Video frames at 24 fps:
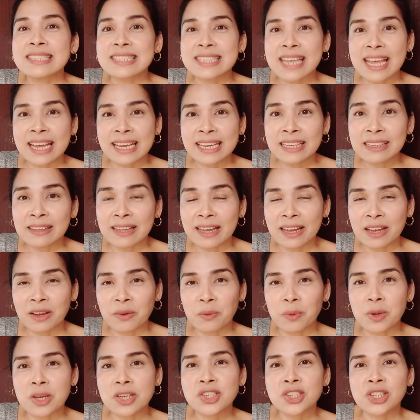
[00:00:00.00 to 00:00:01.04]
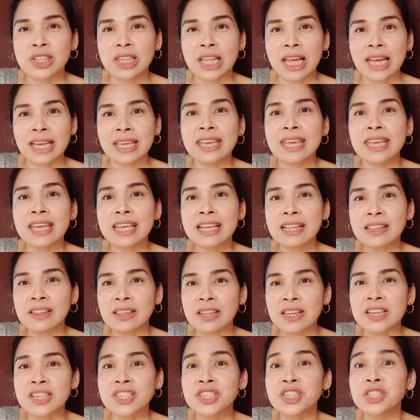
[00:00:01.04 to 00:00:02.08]
second language like
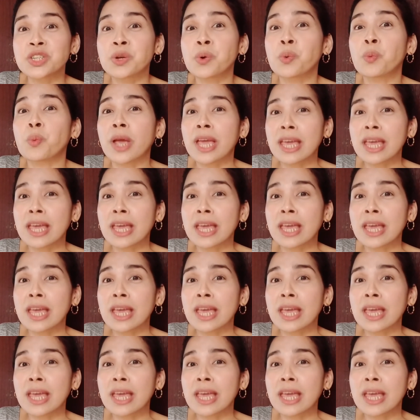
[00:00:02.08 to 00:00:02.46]
English the